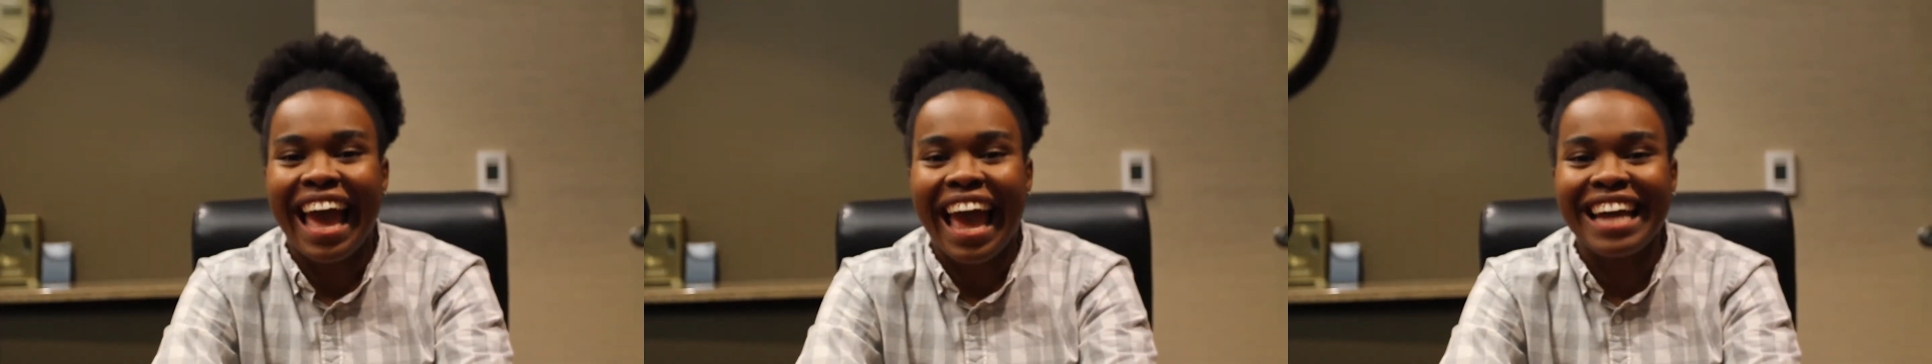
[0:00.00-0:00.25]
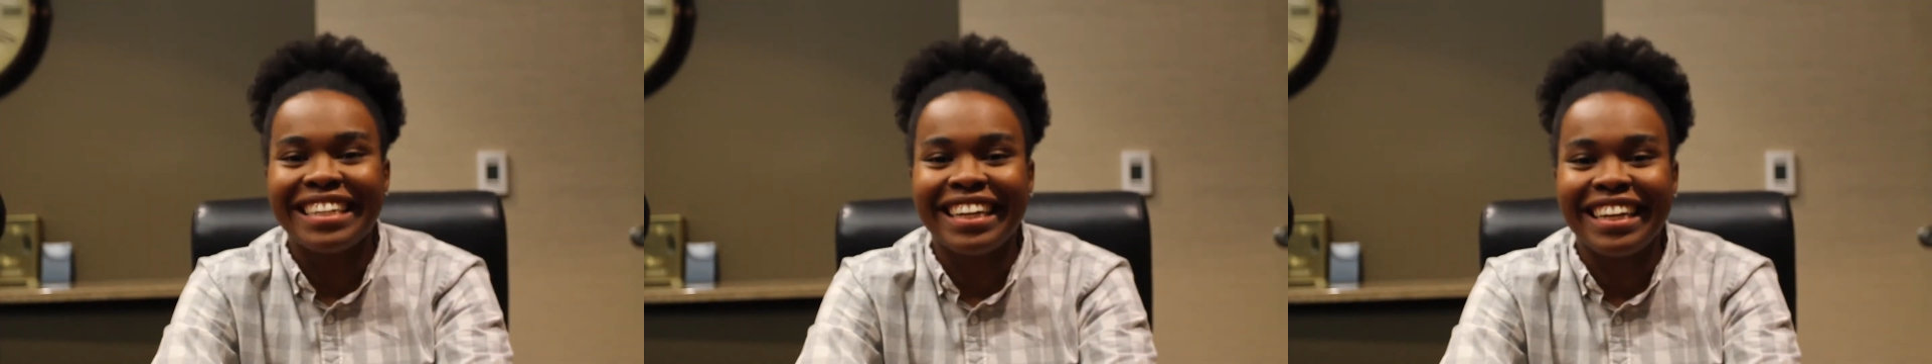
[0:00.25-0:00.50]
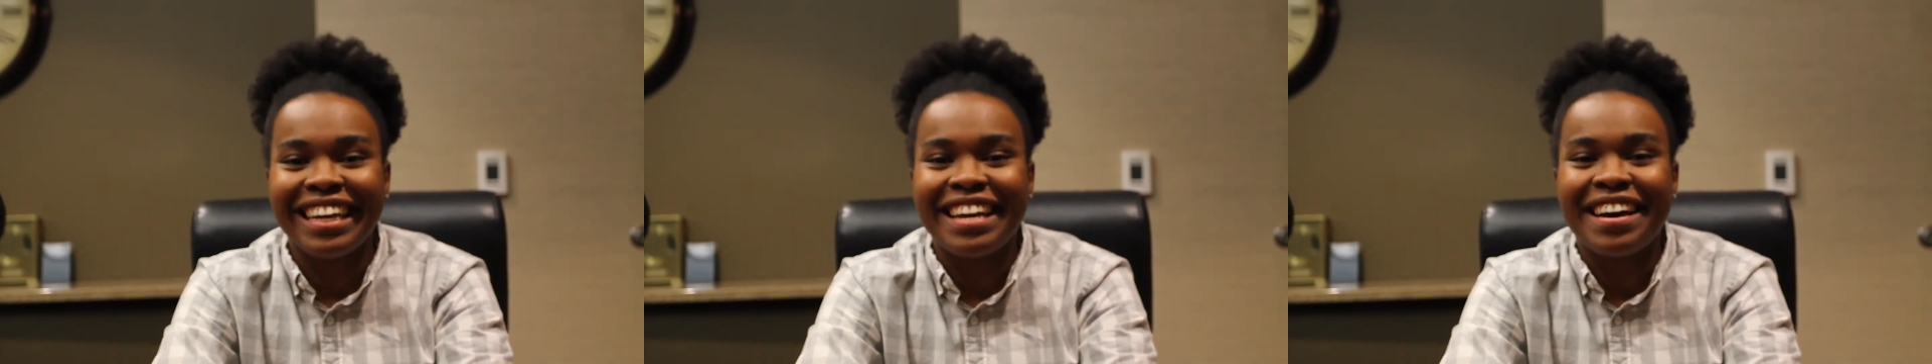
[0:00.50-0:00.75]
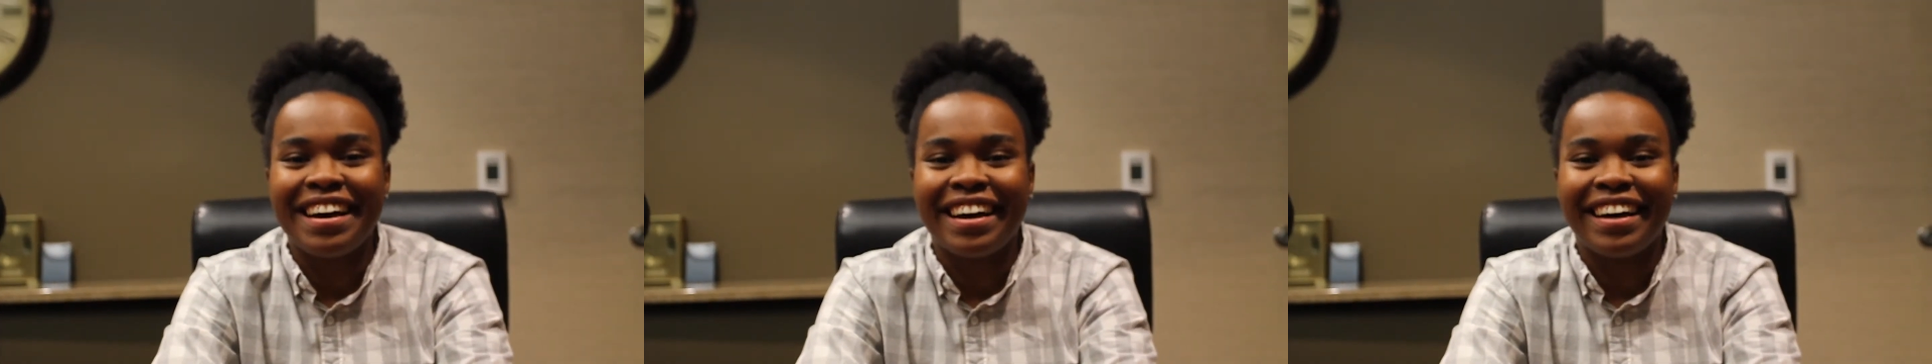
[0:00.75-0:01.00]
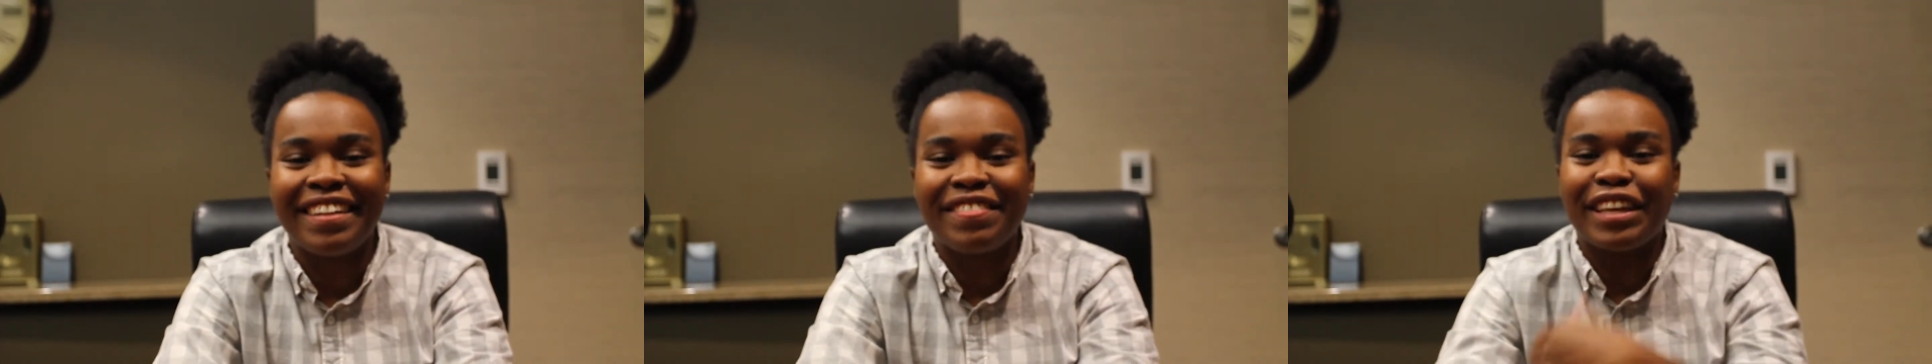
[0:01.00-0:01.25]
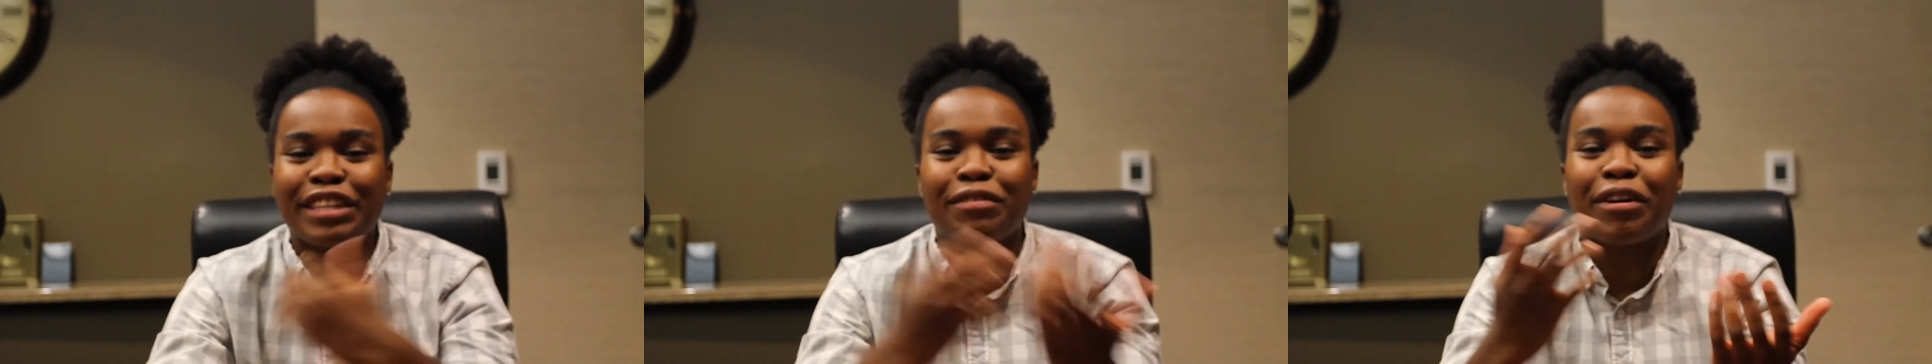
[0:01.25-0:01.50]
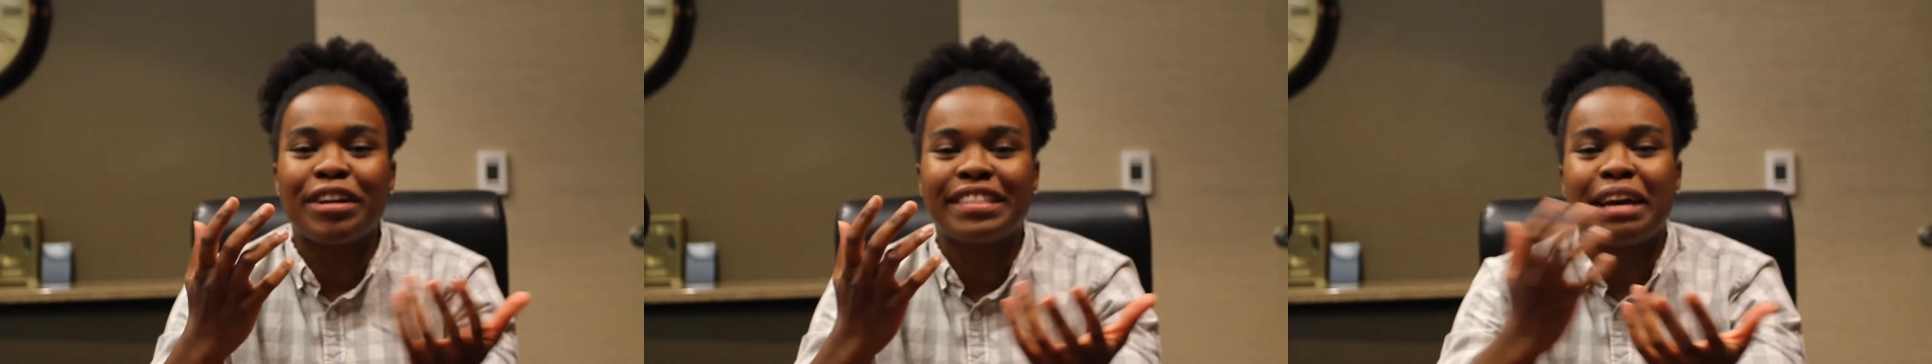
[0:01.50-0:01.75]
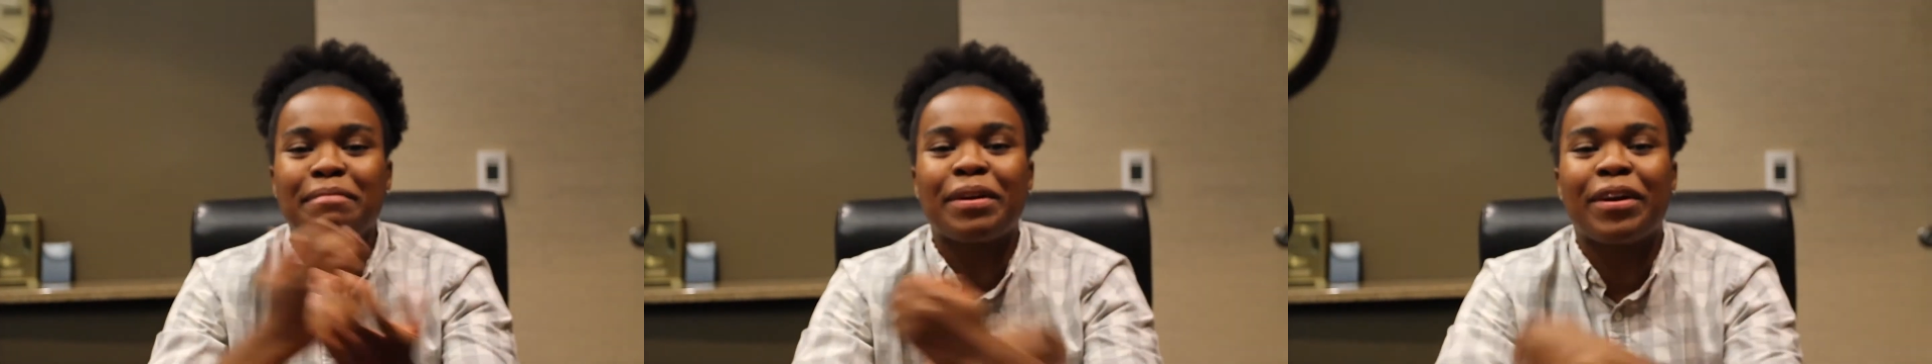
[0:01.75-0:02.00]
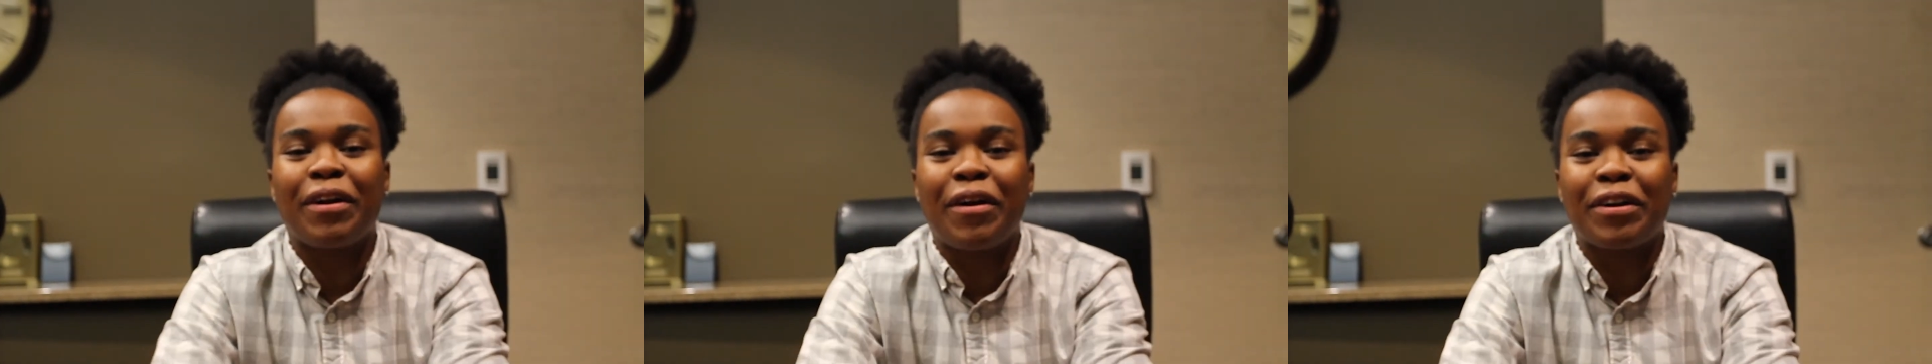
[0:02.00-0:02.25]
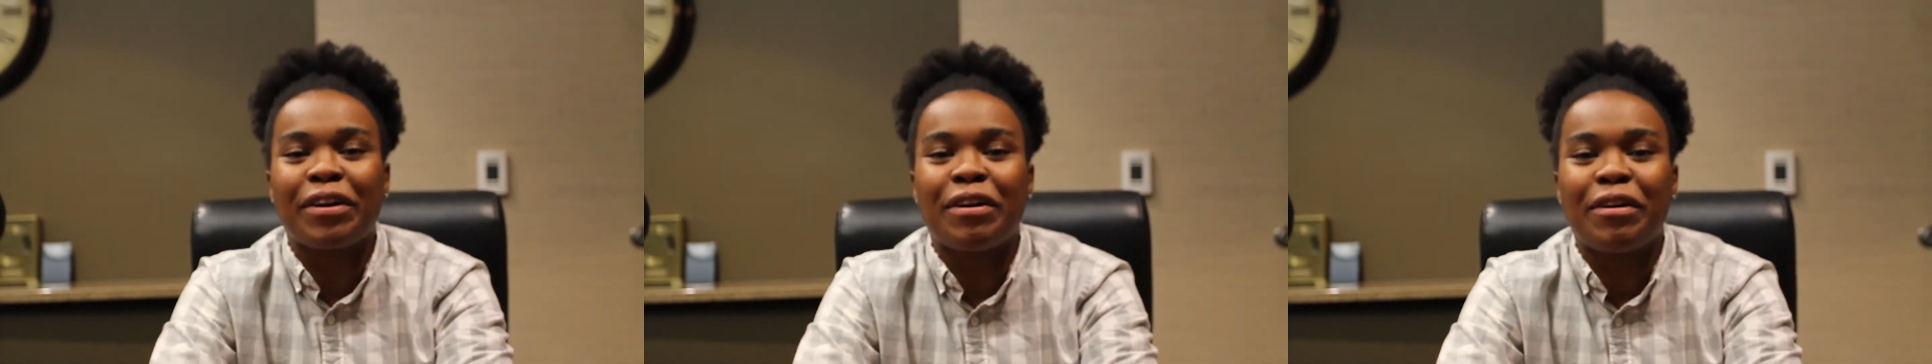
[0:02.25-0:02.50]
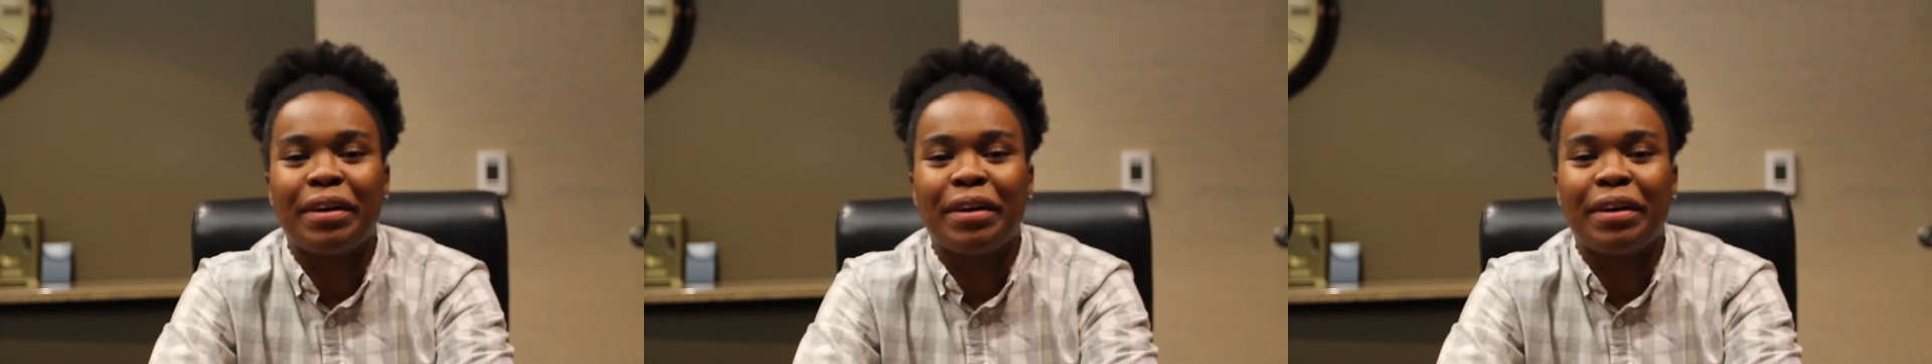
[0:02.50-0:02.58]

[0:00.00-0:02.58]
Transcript: Hey, Denny. Uh, thanks for all your time here at ARCO,